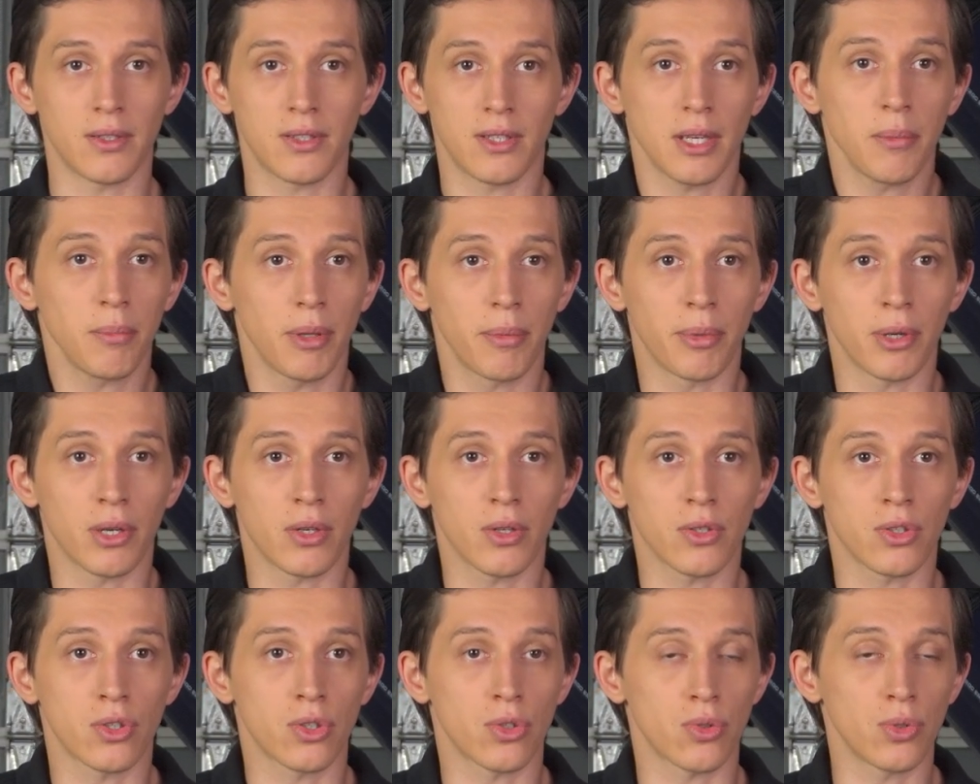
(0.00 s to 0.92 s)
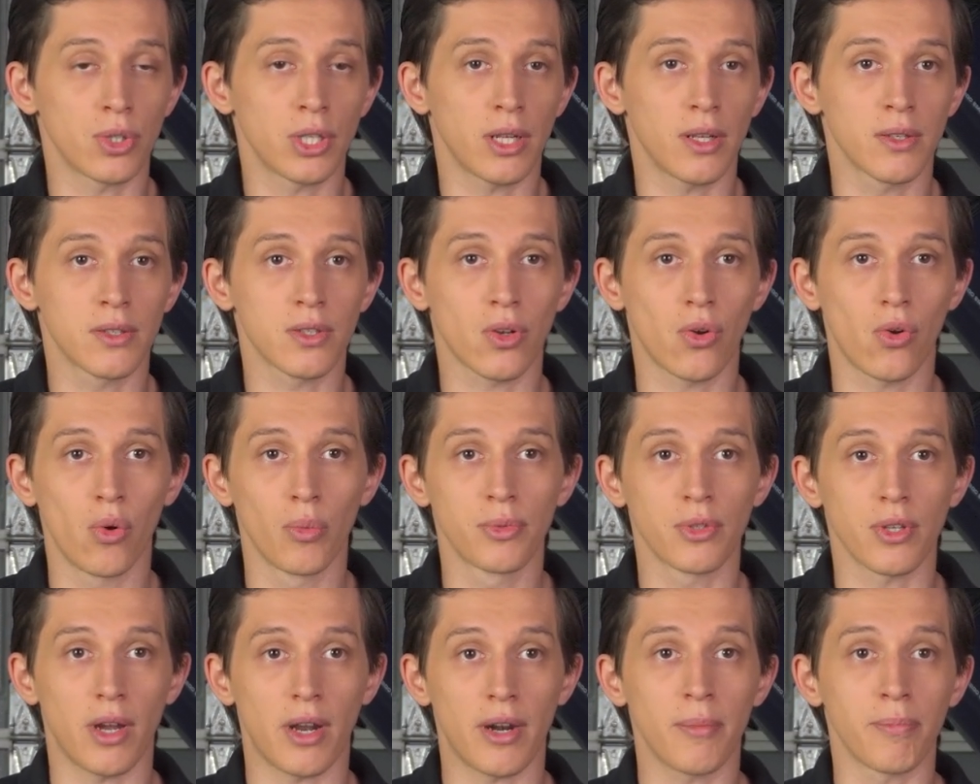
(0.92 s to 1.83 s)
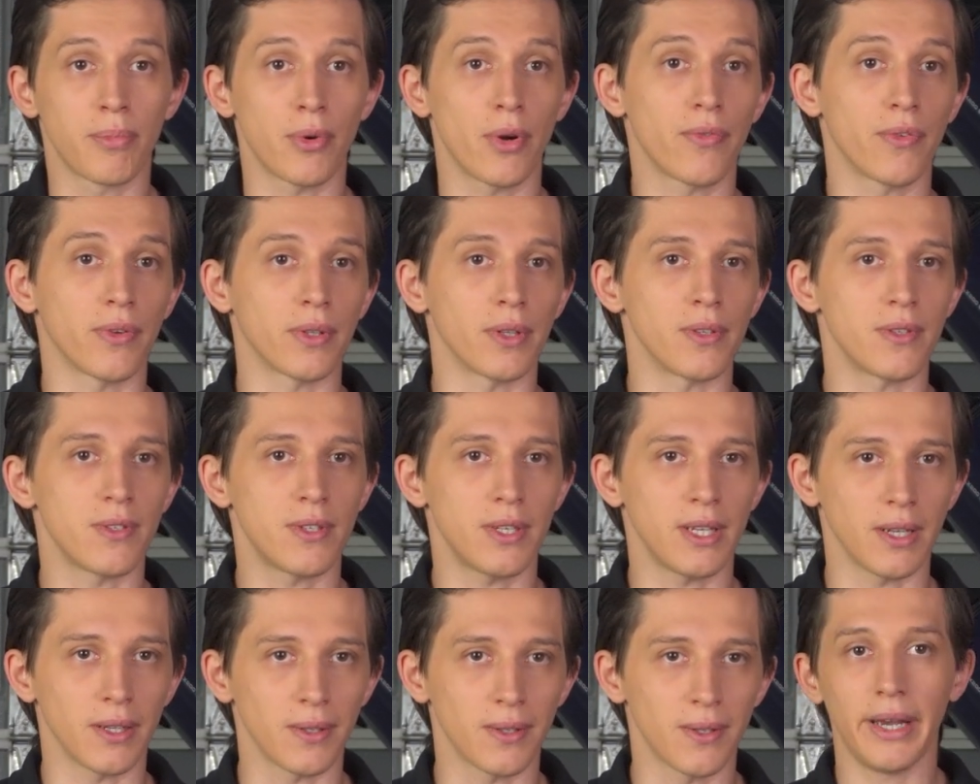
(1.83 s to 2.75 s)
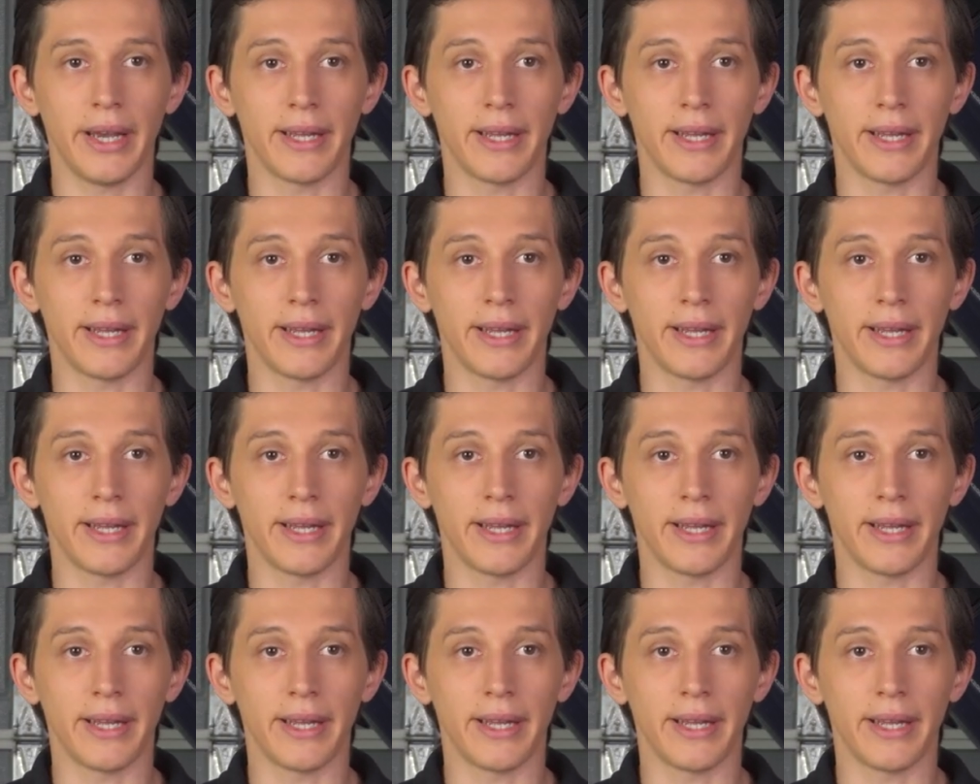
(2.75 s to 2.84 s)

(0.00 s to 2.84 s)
simply because two telescopes aren't perfectly synced.